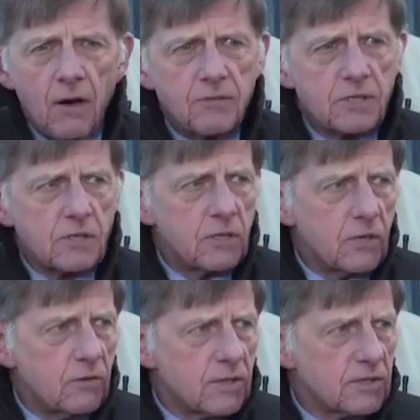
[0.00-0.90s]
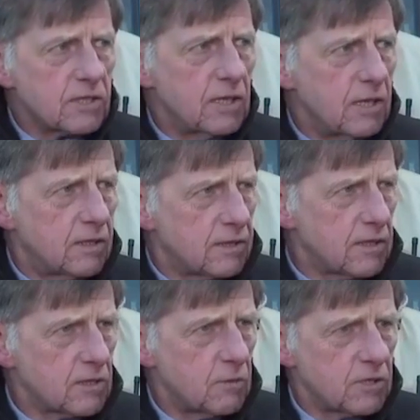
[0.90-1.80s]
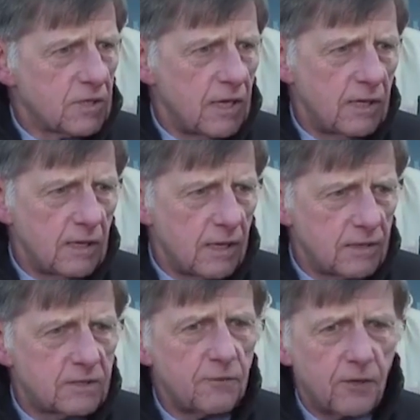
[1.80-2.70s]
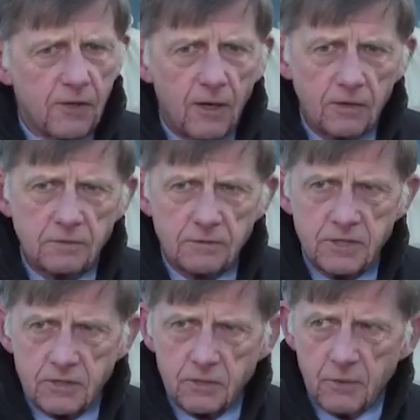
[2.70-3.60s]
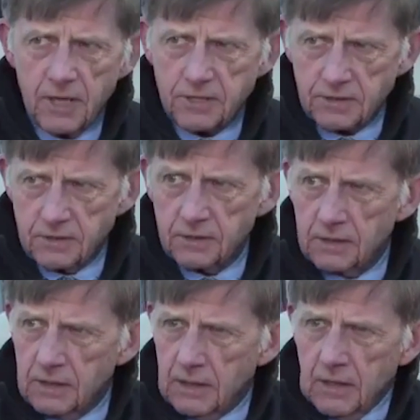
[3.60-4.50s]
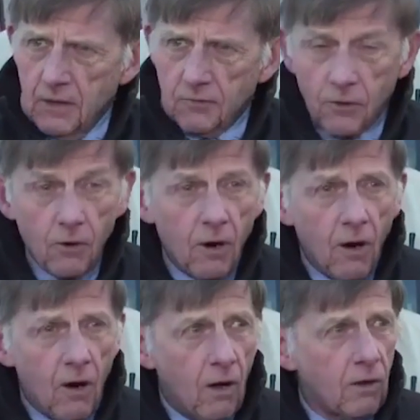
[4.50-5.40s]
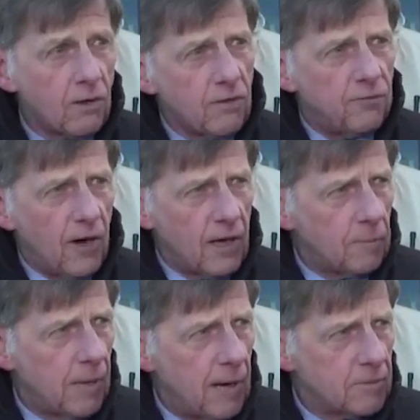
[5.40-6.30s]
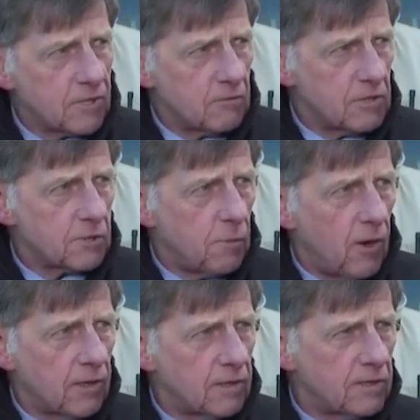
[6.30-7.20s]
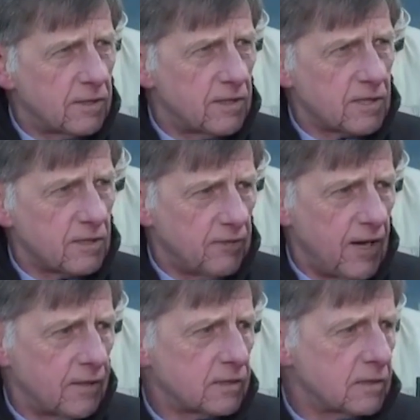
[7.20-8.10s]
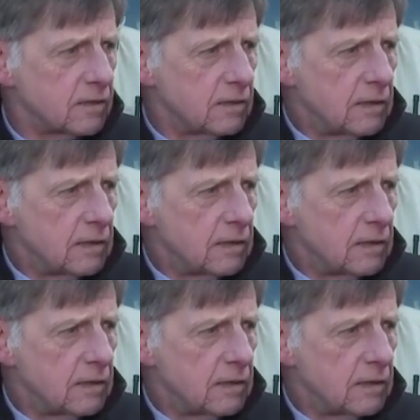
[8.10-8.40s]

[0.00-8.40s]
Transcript: Obviously, you can see that this was a uh, difficult situation for all of the fire departments that responded to this event.